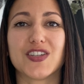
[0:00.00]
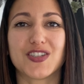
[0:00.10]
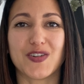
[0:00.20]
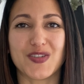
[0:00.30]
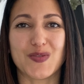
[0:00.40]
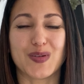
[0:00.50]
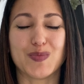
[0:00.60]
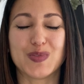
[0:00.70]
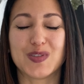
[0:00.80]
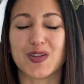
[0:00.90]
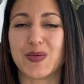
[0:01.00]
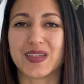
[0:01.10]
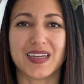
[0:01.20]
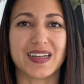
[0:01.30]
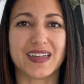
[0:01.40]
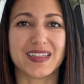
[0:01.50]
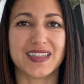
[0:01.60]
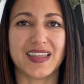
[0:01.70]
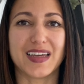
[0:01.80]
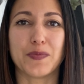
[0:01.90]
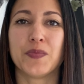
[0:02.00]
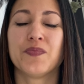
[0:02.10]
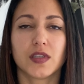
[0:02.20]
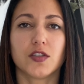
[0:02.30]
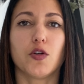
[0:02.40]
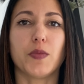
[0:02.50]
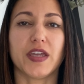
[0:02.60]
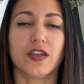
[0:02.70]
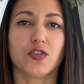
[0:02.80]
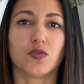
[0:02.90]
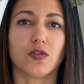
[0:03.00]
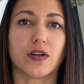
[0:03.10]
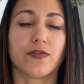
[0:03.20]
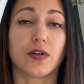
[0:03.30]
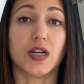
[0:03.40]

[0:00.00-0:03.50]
show you. I'm so excited to see them. So making sure for